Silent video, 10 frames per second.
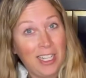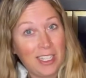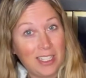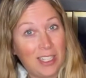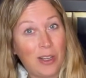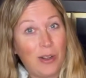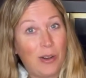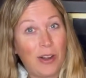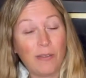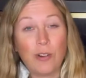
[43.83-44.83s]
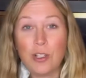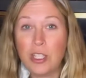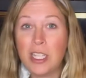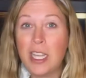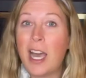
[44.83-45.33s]
So
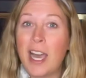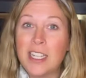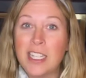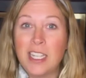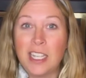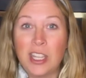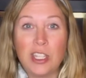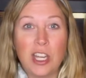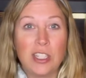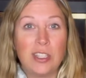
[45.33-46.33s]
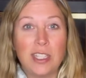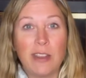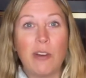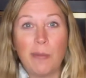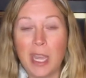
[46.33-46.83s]
unfortunately, I didn't get the chance to save
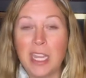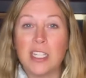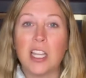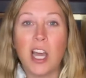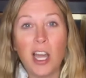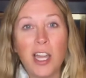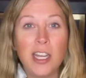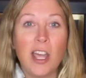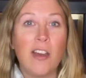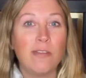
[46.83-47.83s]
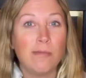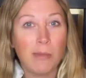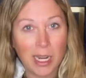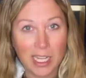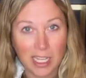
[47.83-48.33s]
up a ton of
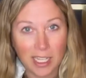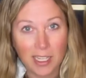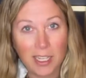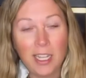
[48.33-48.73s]
money